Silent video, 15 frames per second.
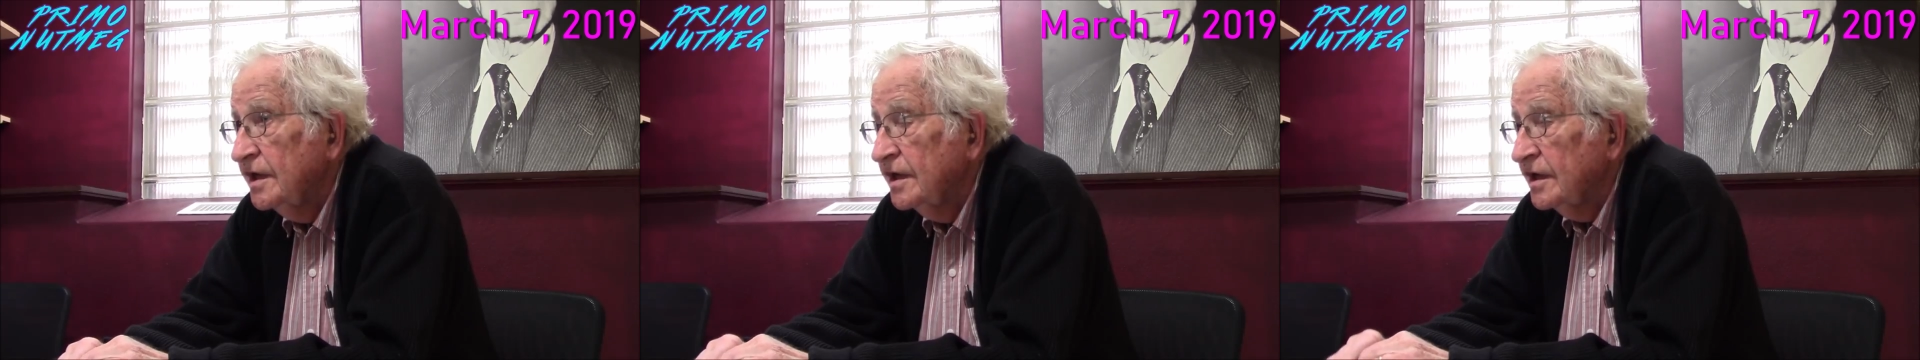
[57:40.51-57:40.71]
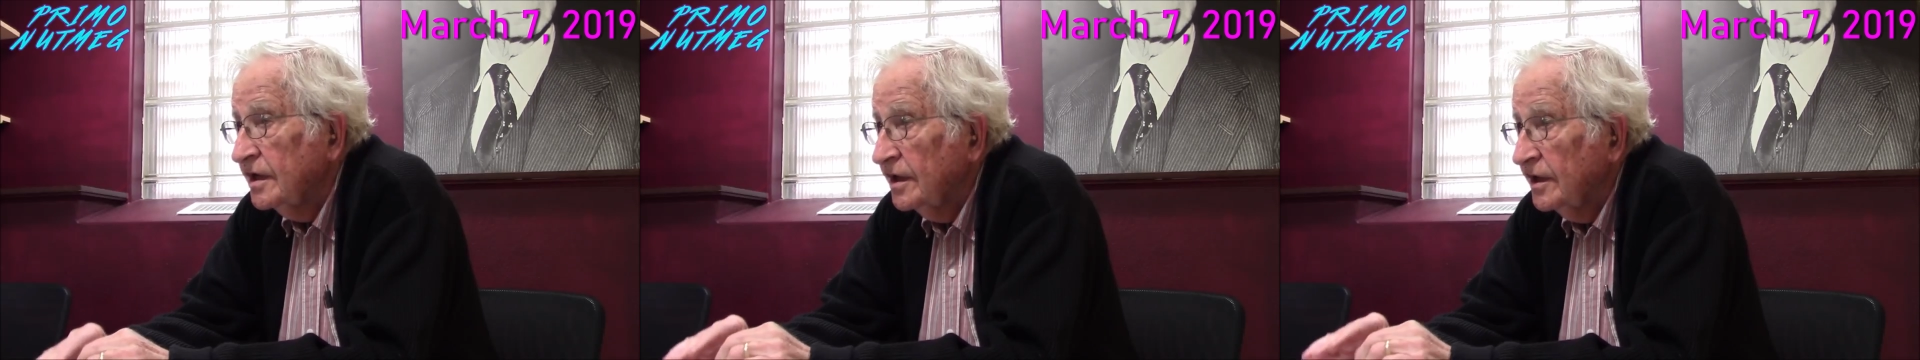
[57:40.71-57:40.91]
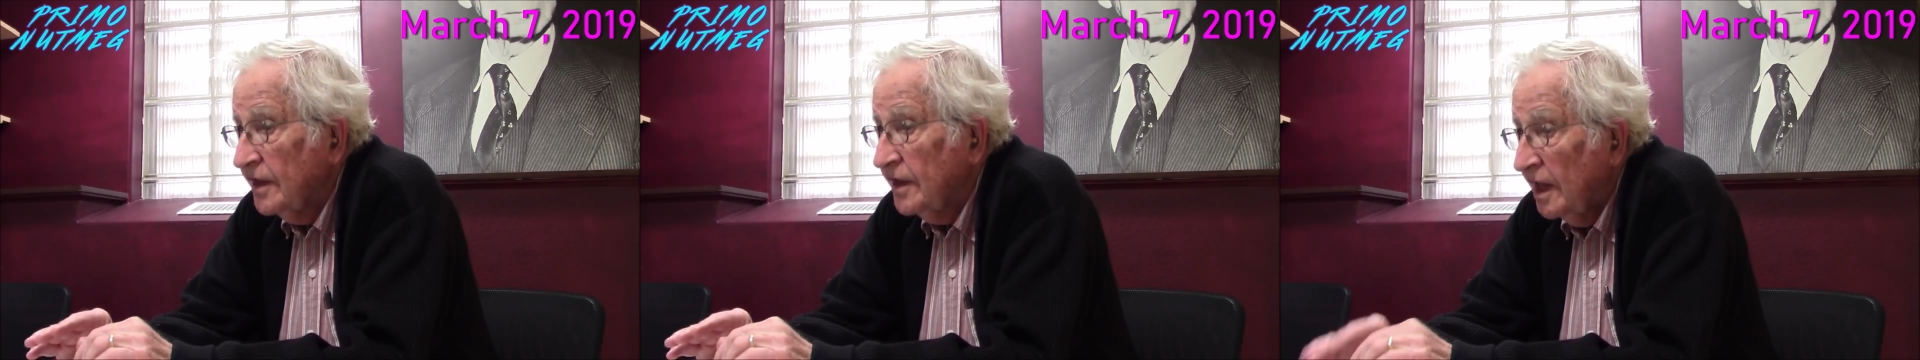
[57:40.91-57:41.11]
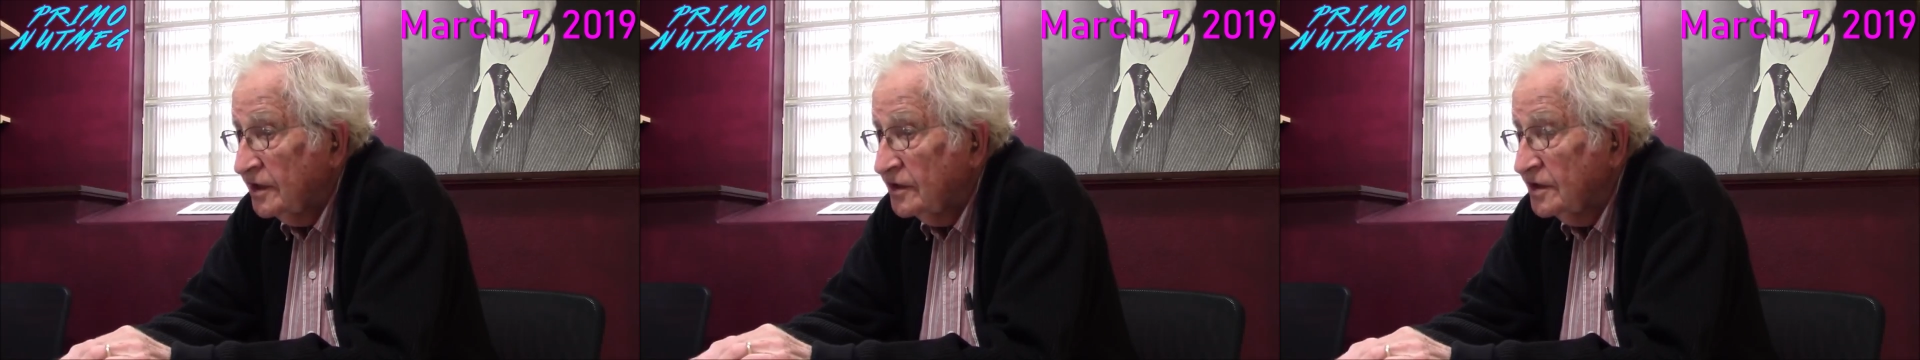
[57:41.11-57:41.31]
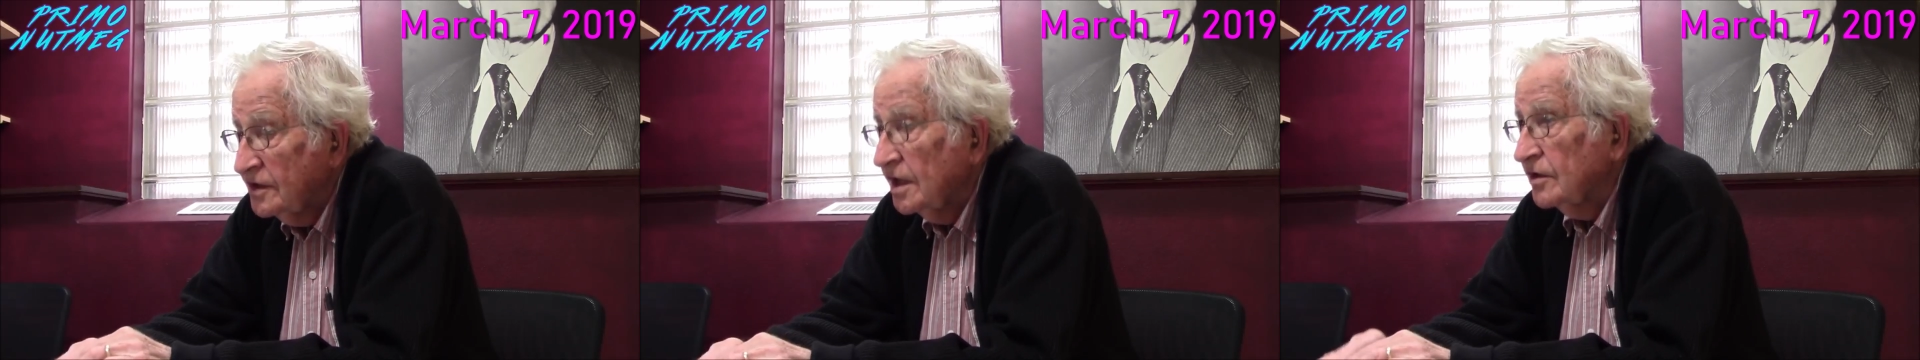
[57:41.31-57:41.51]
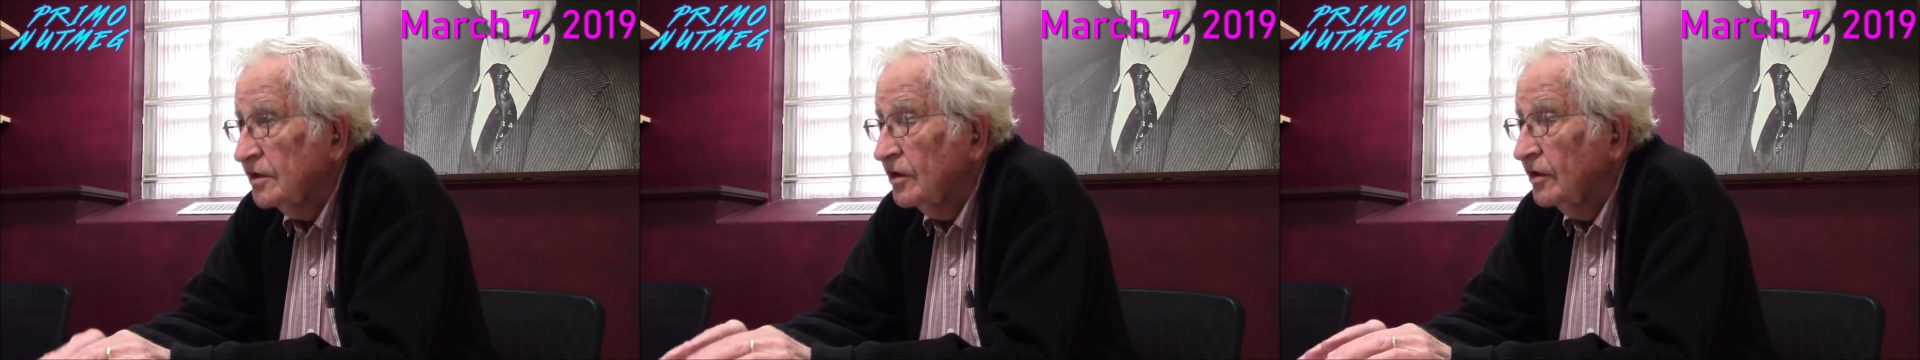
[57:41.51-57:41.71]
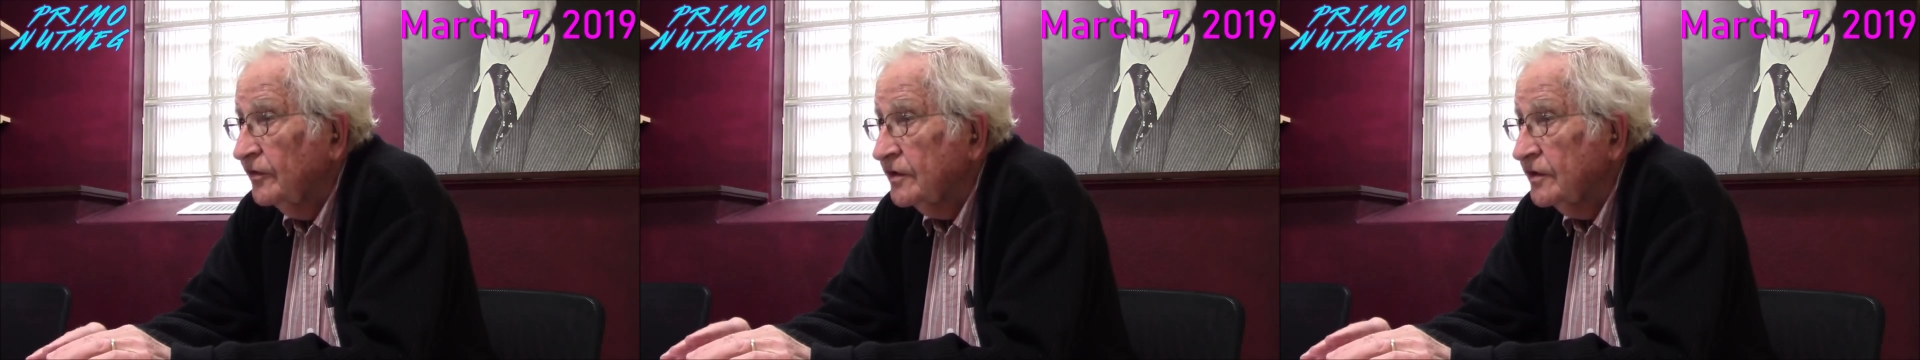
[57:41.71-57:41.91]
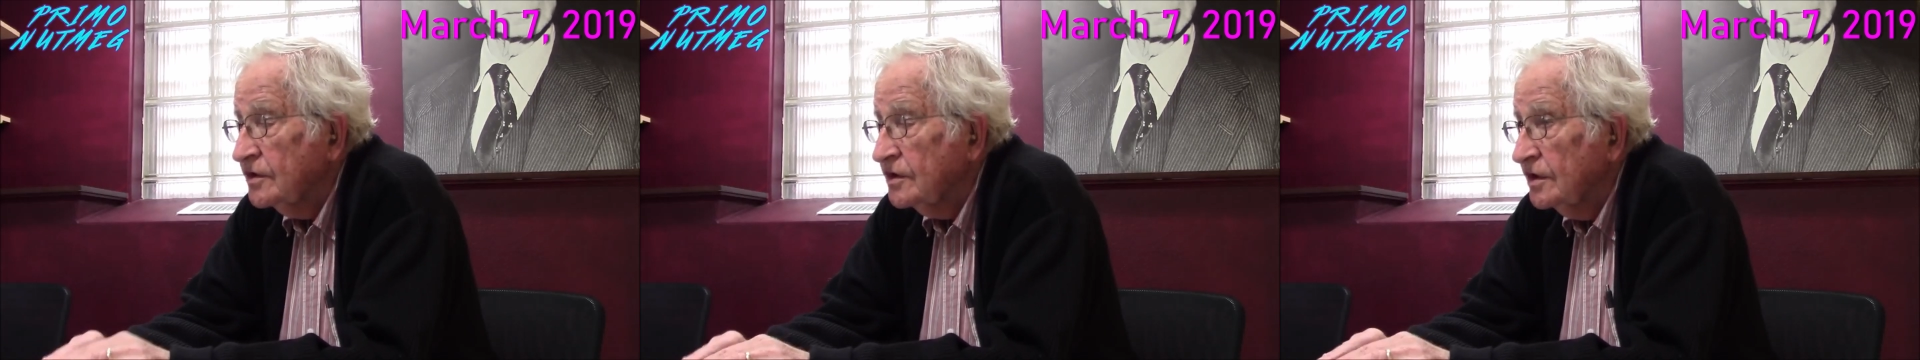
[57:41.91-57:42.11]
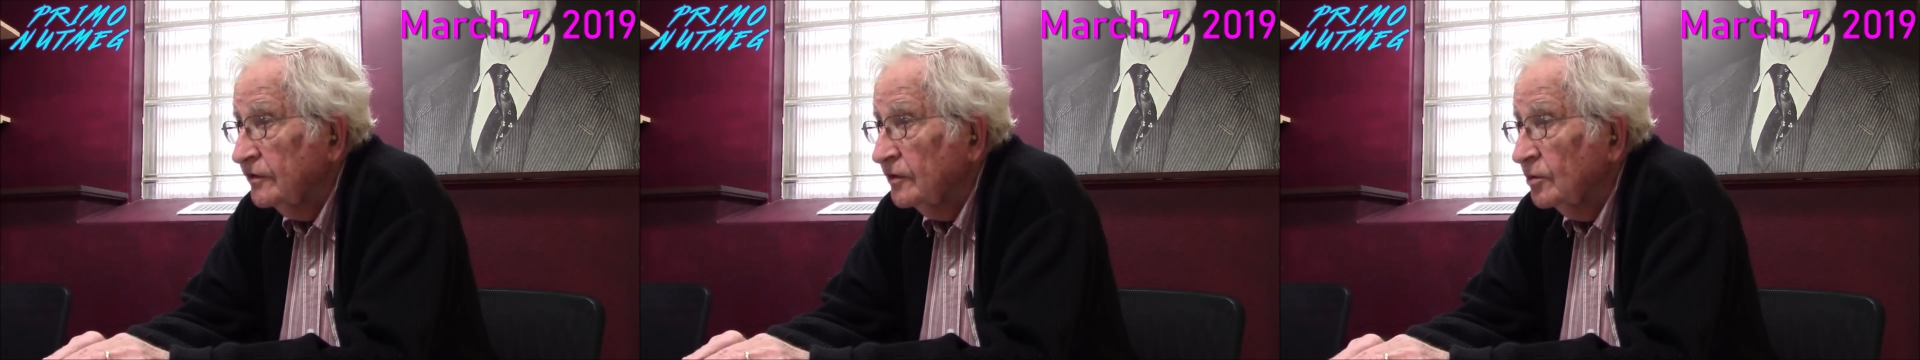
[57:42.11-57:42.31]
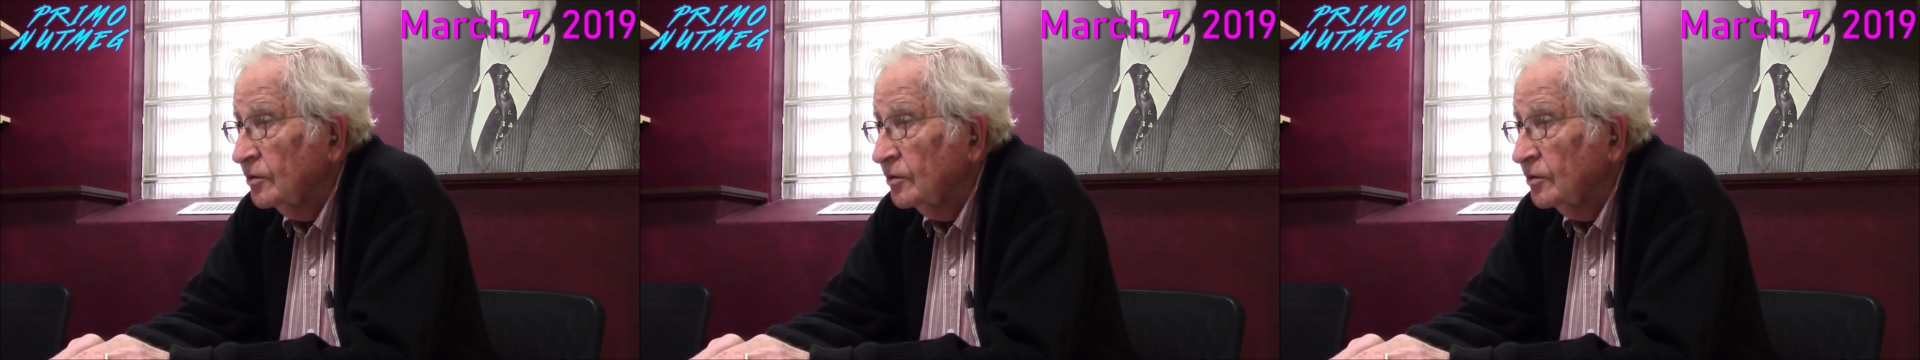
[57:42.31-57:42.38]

That set off the civil